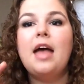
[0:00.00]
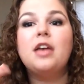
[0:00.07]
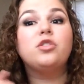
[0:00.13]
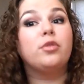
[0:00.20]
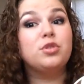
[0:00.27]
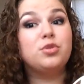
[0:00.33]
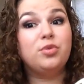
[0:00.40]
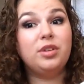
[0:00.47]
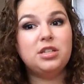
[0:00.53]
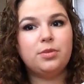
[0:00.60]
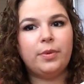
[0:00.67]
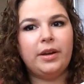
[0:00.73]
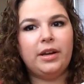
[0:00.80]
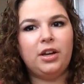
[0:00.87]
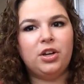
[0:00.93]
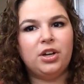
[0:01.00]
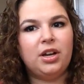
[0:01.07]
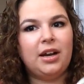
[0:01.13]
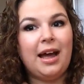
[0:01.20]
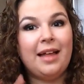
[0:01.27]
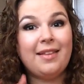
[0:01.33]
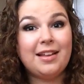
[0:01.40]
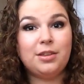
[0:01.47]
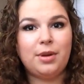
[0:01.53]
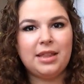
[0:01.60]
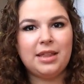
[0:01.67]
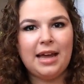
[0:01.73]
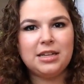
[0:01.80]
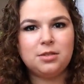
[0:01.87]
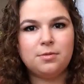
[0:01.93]
So it was really sweet and good. I like the way
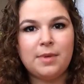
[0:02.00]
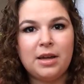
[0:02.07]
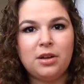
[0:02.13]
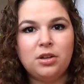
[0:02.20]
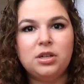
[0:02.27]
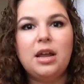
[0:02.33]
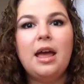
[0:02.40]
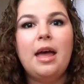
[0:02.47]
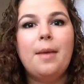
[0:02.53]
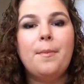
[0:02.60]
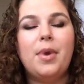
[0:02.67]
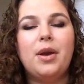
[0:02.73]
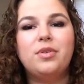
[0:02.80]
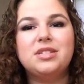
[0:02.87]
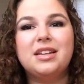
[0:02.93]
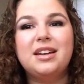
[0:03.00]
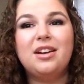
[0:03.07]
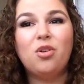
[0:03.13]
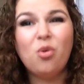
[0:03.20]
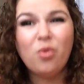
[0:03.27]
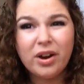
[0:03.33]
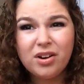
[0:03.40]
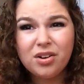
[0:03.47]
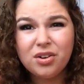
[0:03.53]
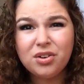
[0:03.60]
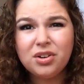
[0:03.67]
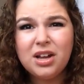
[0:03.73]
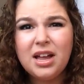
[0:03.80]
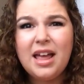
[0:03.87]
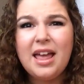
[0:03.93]
that it smelled, but it was in an
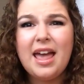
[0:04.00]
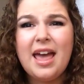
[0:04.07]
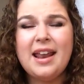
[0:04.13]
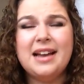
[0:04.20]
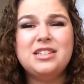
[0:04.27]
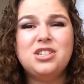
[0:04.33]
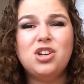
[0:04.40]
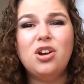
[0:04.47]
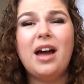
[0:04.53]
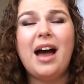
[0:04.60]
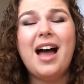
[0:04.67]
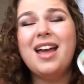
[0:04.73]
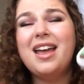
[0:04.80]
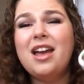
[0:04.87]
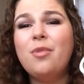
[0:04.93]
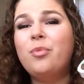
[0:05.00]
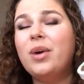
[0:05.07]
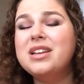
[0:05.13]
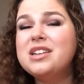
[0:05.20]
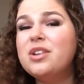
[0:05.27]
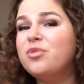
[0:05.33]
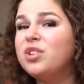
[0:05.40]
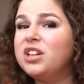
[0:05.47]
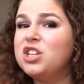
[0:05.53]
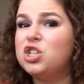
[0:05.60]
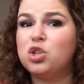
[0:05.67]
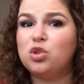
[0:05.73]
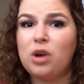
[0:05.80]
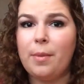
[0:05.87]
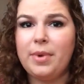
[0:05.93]
oil, and it wasn't really
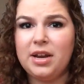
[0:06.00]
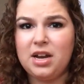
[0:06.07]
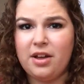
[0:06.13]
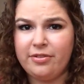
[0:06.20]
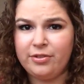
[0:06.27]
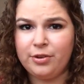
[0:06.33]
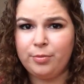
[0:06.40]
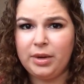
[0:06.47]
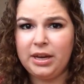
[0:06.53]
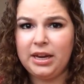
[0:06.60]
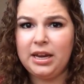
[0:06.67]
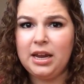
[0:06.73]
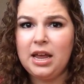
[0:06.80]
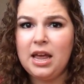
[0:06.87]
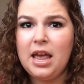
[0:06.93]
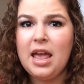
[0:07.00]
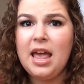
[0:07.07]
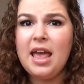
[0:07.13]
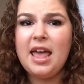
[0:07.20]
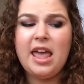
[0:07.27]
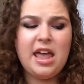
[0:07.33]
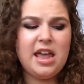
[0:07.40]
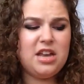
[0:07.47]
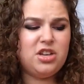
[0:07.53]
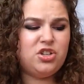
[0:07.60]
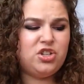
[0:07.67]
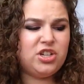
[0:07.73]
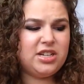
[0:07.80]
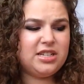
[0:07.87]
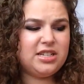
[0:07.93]
scrubby enough for me.
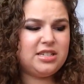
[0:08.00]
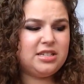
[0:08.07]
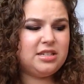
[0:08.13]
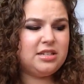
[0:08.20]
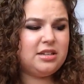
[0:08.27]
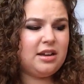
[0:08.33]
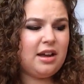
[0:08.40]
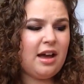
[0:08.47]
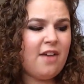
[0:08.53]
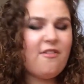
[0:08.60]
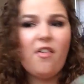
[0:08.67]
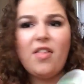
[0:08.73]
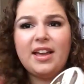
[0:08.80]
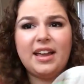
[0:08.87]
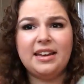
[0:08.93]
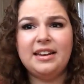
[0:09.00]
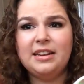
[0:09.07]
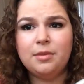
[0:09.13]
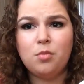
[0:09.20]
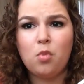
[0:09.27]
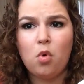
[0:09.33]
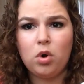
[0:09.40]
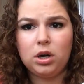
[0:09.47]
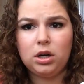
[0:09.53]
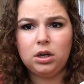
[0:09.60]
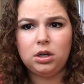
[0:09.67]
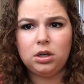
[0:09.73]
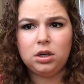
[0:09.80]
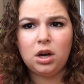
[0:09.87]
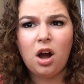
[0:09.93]
I felt like it needed more,
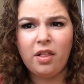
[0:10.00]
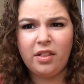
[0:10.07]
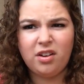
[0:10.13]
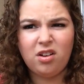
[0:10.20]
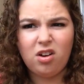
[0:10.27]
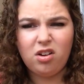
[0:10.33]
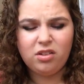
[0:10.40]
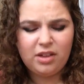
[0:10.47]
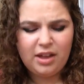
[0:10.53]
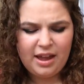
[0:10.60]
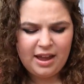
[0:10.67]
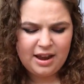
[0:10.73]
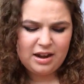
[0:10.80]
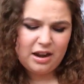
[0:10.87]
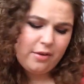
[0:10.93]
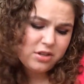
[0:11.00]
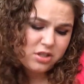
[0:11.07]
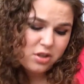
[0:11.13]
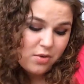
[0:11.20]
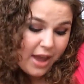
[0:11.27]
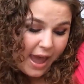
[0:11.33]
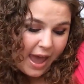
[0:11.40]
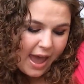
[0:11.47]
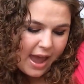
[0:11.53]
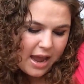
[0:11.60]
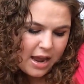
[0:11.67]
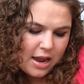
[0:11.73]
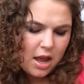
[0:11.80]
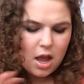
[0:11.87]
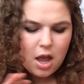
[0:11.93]
all in all. And it was
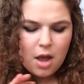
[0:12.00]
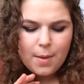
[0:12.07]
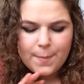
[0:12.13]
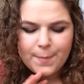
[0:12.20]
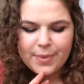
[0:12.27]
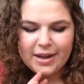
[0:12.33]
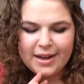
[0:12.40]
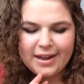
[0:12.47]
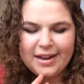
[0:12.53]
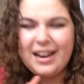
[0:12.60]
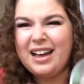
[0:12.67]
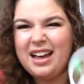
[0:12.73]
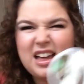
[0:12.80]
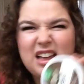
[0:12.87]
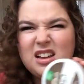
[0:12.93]
okay, but